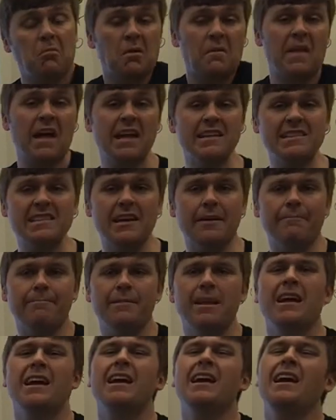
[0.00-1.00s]
And that's it.
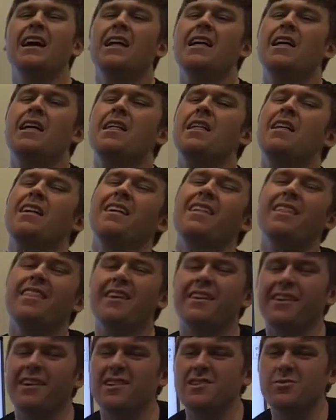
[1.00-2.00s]

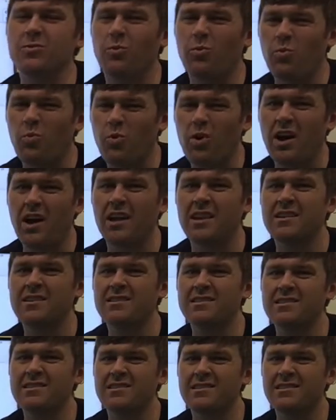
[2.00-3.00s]
There is
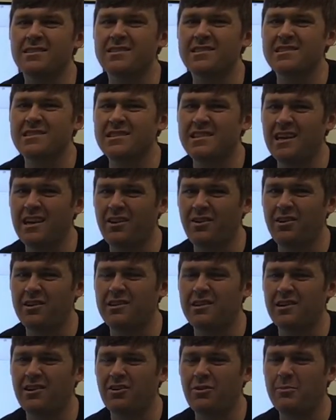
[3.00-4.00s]
one
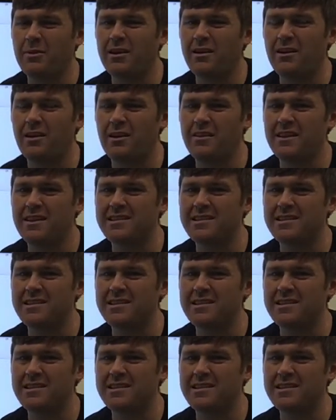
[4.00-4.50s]
secret, though, about all